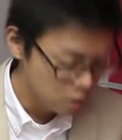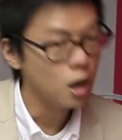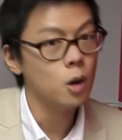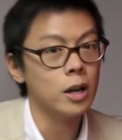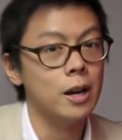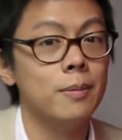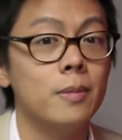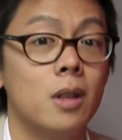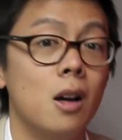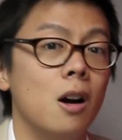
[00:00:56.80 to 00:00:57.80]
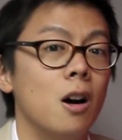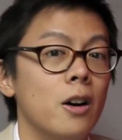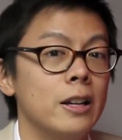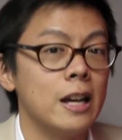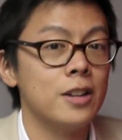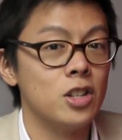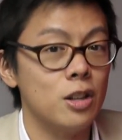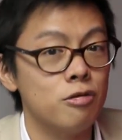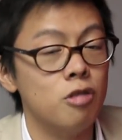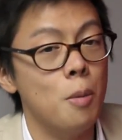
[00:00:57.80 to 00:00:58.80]
Okay, I get
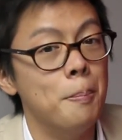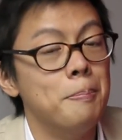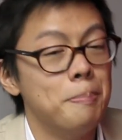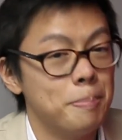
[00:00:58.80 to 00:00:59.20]
it from...